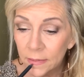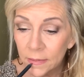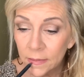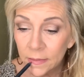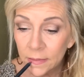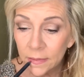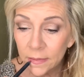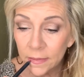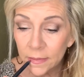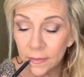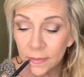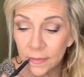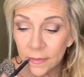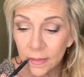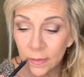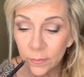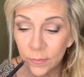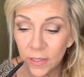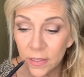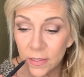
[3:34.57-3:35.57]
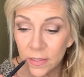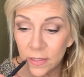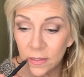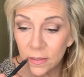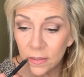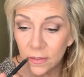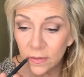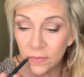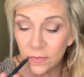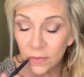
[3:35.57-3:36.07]
Now I'm
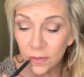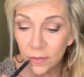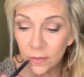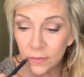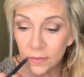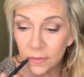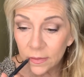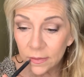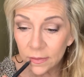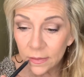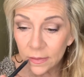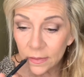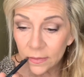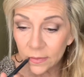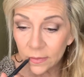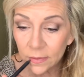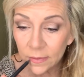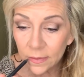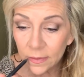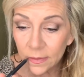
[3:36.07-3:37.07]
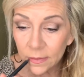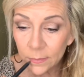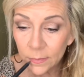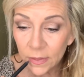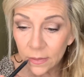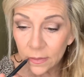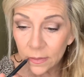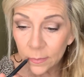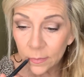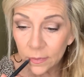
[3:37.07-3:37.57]
basically following the natural line of my
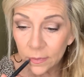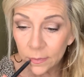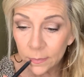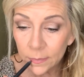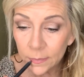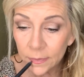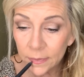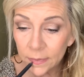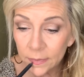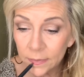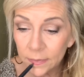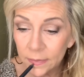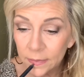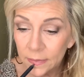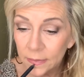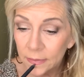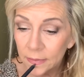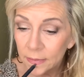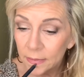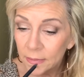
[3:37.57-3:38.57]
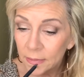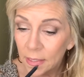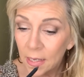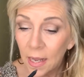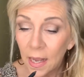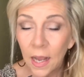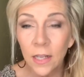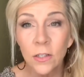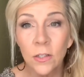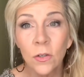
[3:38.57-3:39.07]
lip on the bottom.
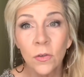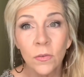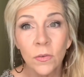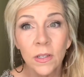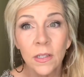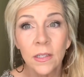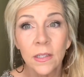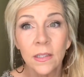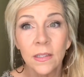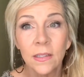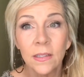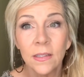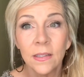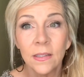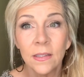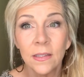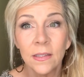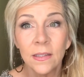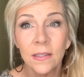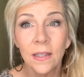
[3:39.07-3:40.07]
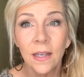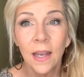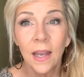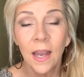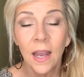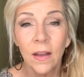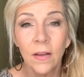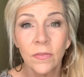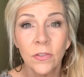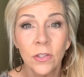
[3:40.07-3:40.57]
I don't really
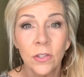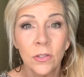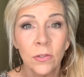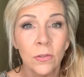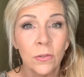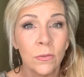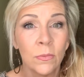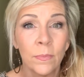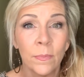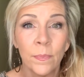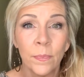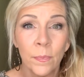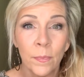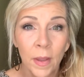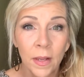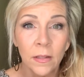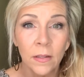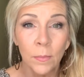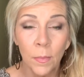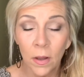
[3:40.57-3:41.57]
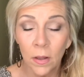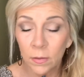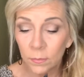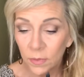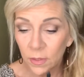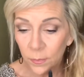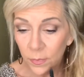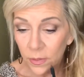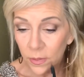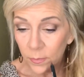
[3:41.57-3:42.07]
have to make the bottom
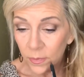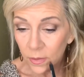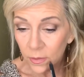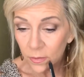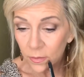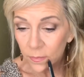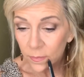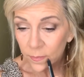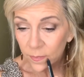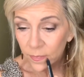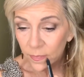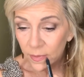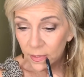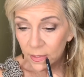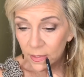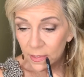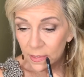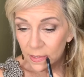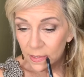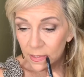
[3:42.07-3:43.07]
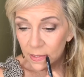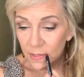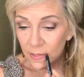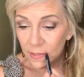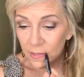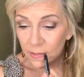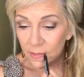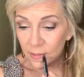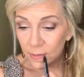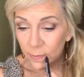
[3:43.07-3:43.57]
lip any bigger.
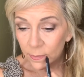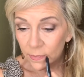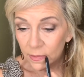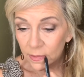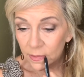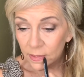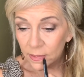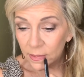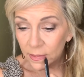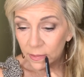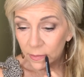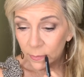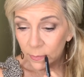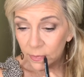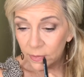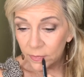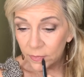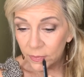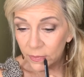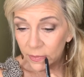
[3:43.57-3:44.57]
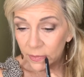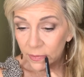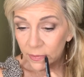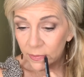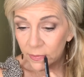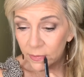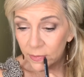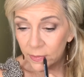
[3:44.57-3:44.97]
I'm lucky there. But if you do,